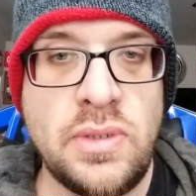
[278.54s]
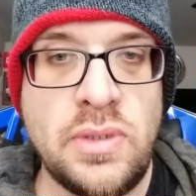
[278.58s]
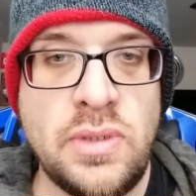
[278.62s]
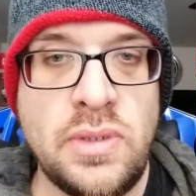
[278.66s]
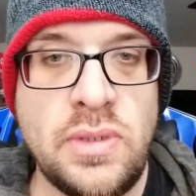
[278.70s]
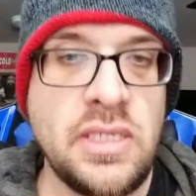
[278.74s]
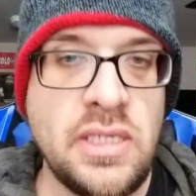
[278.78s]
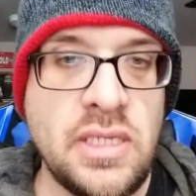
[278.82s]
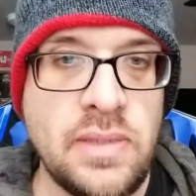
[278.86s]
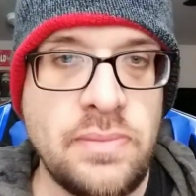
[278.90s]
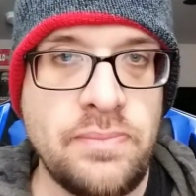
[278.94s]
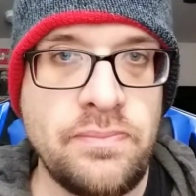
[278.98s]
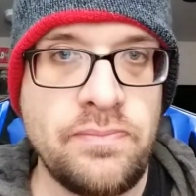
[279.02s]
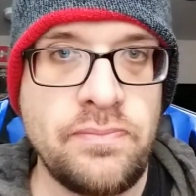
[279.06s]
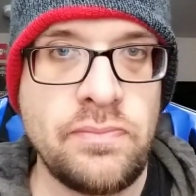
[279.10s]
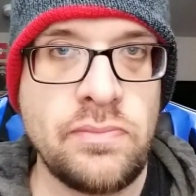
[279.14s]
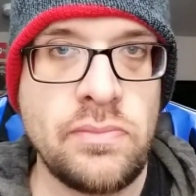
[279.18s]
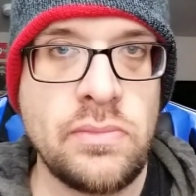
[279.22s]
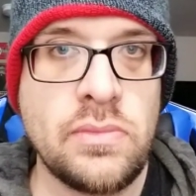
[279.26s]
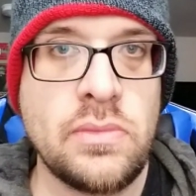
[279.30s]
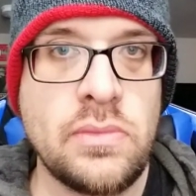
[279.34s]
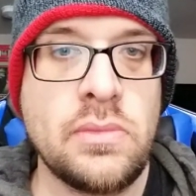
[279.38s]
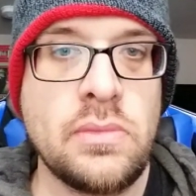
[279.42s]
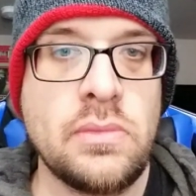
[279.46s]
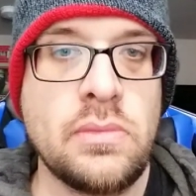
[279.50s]
Okay, I
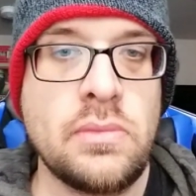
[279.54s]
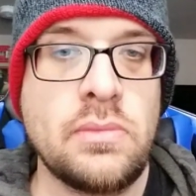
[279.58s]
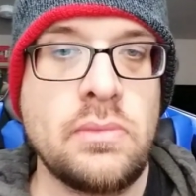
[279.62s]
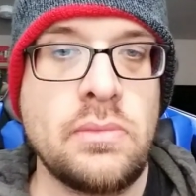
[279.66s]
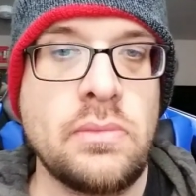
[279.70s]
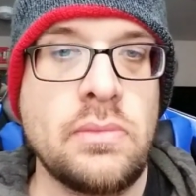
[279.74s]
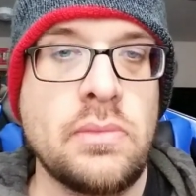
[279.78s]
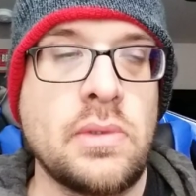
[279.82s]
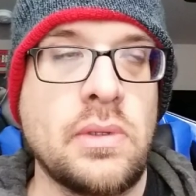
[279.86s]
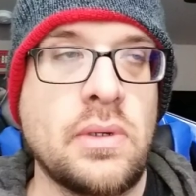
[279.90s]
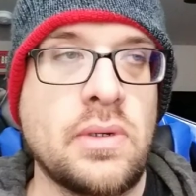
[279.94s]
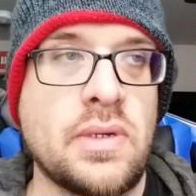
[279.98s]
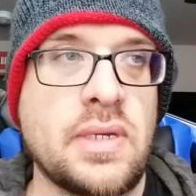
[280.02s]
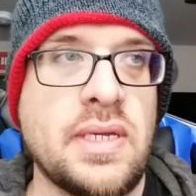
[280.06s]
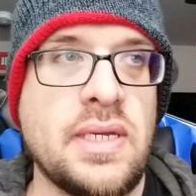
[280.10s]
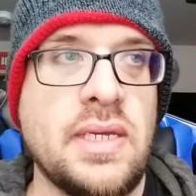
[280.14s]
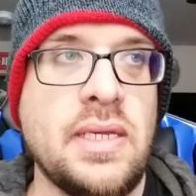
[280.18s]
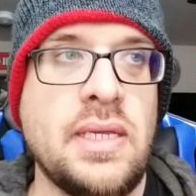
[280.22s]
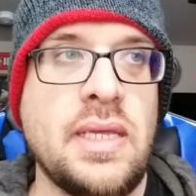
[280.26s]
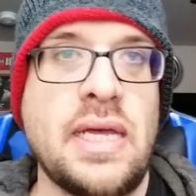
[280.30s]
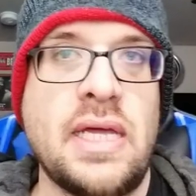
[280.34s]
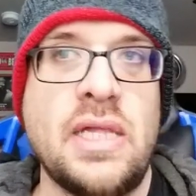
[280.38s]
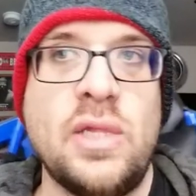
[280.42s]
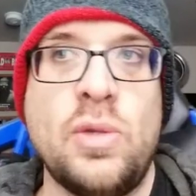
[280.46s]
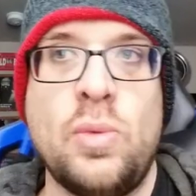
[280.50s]
don't know why.
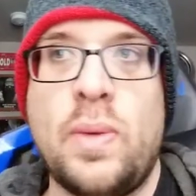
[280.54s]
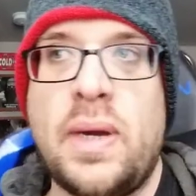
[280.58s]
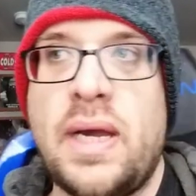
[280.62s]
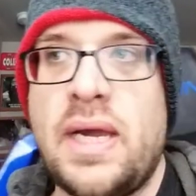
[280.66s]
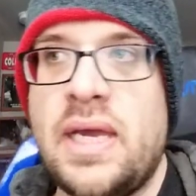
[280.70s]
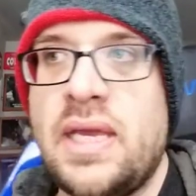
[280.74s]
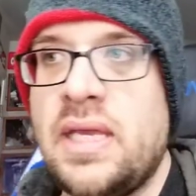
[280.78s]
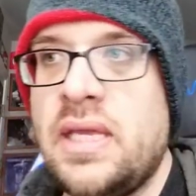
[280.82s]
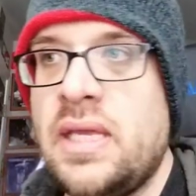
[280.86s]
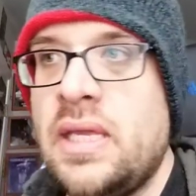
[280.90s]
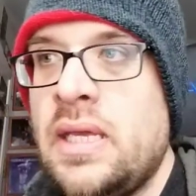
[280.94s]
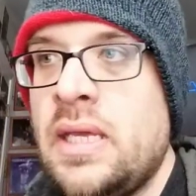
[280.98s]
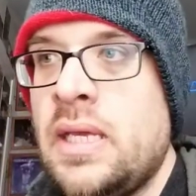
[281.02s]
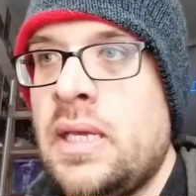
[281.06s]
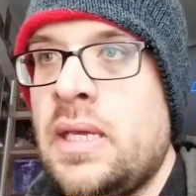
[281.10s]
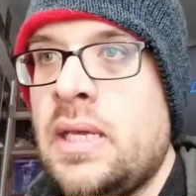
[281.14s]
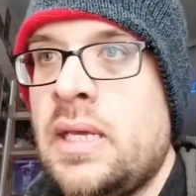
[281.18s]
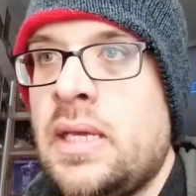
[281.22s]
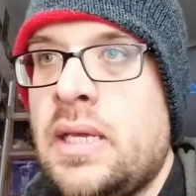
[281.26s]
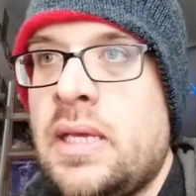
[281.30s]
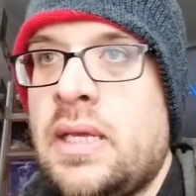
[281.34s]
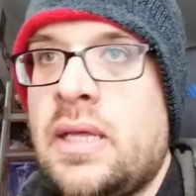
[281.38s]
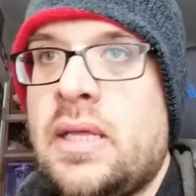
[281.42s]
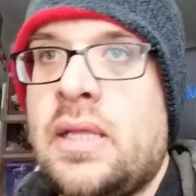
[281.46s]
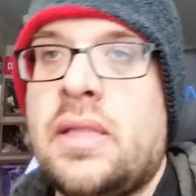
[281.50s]
That kind of
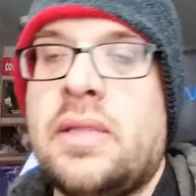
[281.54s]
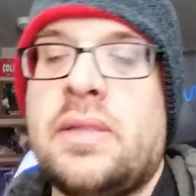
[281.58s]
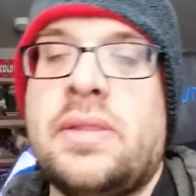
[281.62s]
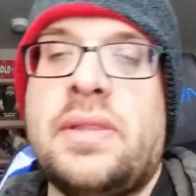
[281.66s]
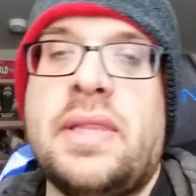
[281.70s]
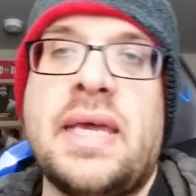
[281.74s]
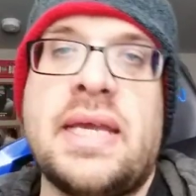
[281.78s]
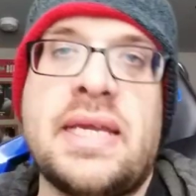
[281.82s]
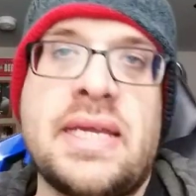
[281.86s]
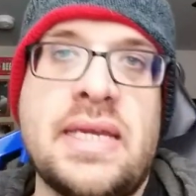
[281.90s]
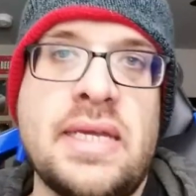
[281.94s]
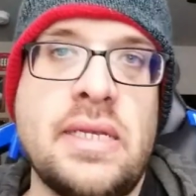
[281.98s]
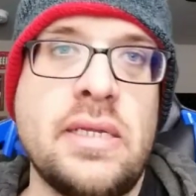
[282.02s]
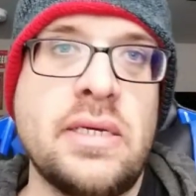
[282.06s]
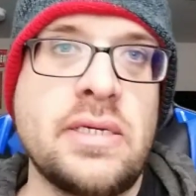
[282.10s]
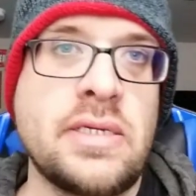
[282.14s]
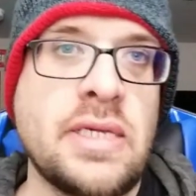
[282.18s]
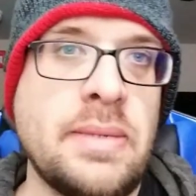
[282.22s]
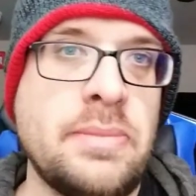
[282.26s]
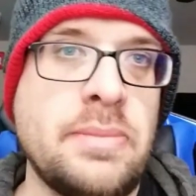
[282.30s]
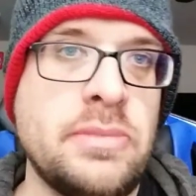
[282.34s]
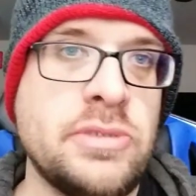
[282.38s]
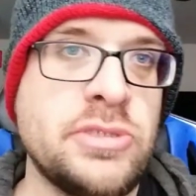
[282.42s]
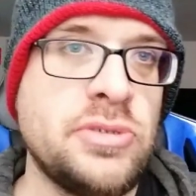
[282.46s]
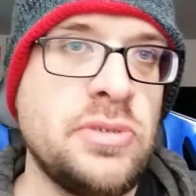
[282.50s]
chemistry cannot
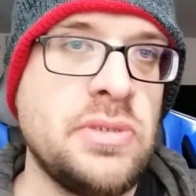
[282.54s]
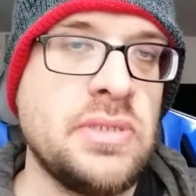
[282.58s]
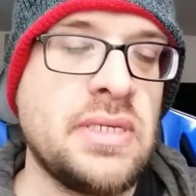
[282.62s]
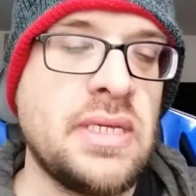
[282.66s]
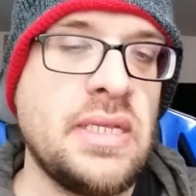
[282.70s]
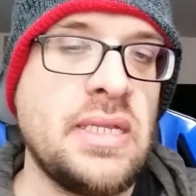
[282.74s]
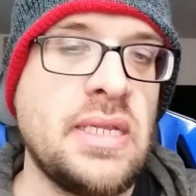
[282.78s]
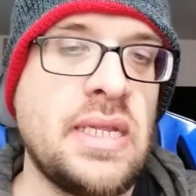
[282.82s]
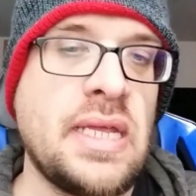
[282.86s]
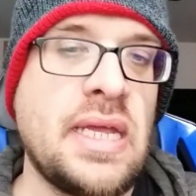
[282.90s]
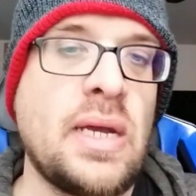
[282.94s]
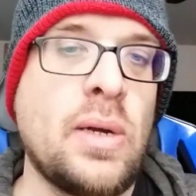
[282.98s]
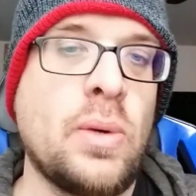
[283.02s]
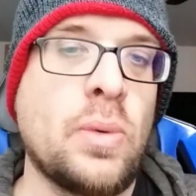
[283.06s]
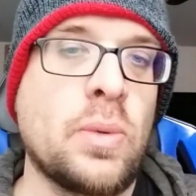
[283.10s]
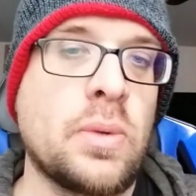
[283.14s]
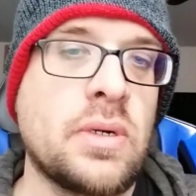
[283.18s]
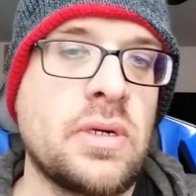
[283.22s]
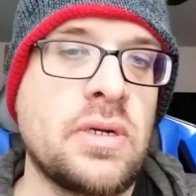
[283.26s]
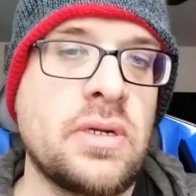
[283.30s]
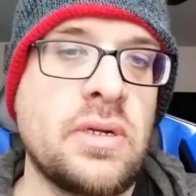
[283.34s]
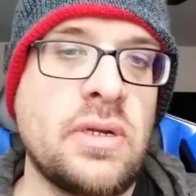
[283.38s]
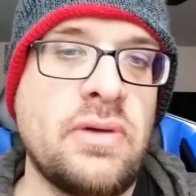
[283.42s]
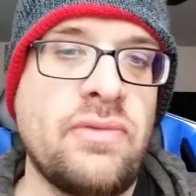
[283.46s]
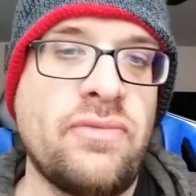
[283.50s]
work for Raw or
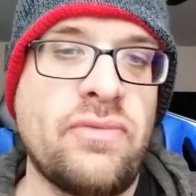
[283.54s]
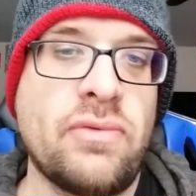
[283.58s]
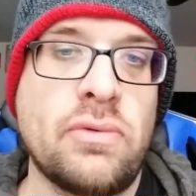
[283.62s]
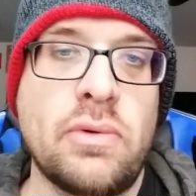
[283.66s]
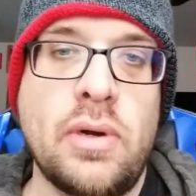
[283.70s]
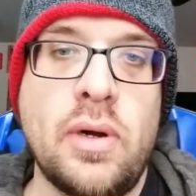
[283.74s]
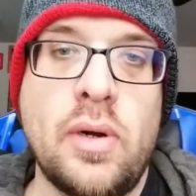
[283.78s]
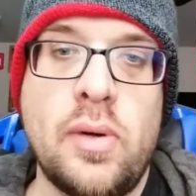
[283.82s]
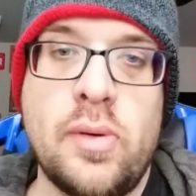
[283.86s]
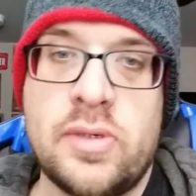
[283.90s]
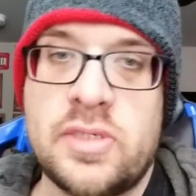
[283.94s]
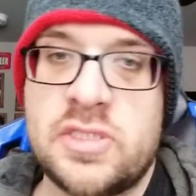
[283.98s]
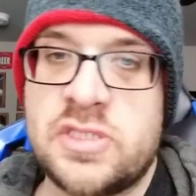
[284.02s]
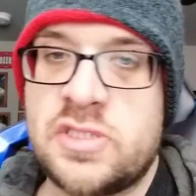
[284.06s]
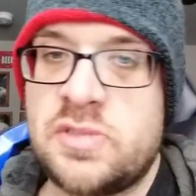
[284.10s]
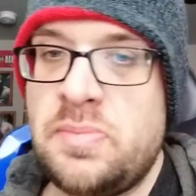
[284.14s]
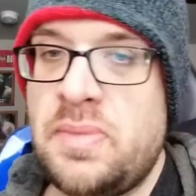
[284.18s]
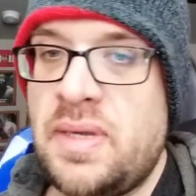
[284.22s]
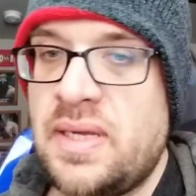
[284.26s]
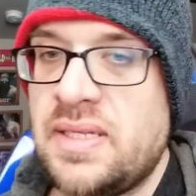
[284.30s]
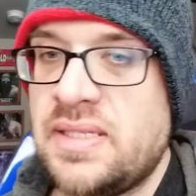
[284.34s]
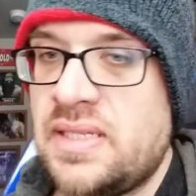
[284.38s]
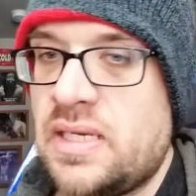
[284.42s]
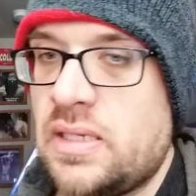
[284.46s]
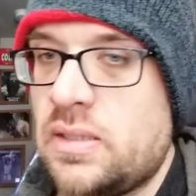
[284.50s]
SmackDown, because
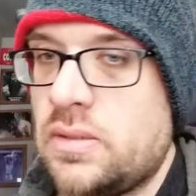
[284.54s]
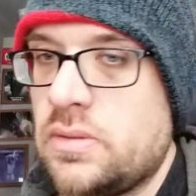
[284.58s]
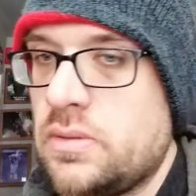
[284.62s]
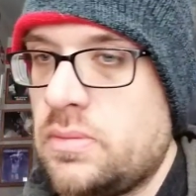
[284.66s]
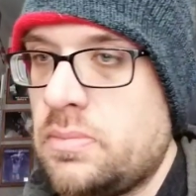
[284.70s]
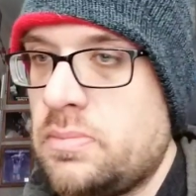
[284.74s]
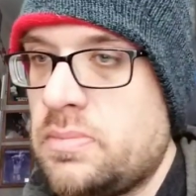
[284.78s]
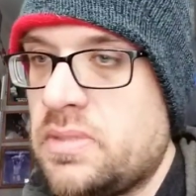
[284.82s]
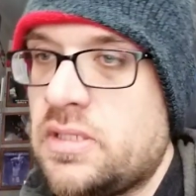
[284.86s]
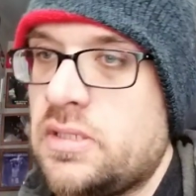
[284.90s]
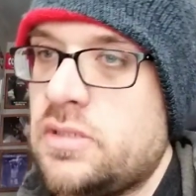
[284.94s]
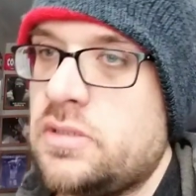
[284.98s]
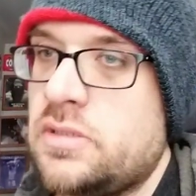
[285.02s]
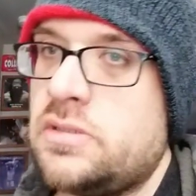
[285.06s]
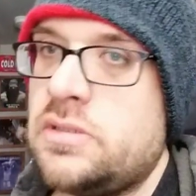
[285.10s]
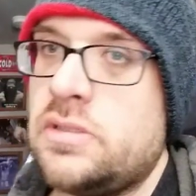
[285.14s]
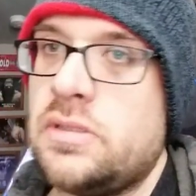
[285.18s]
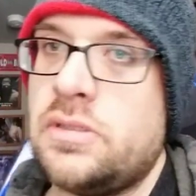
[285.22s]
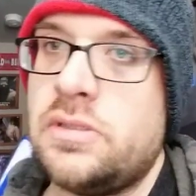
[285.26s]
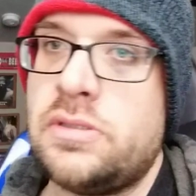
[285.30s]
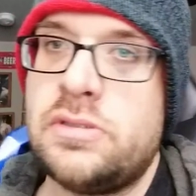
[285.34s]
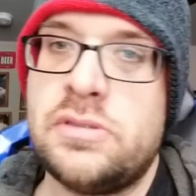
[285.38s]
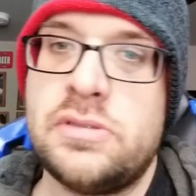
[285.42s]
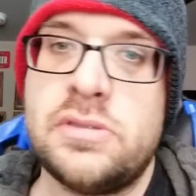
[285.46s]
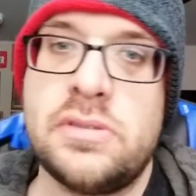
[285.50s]
it's under
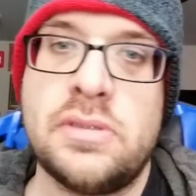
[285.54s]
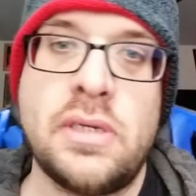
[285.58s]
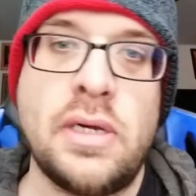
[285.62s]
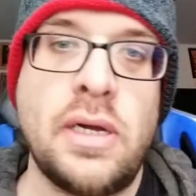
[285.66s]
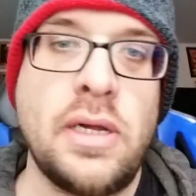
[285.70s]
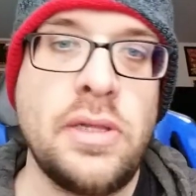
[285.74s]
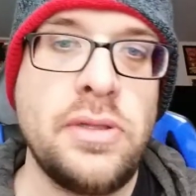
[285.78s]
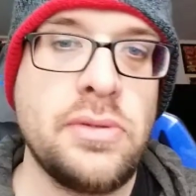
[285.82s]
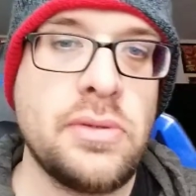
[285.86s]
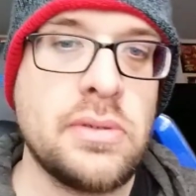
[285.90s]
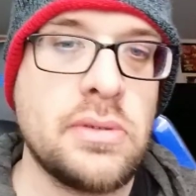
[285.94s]
McMahon's,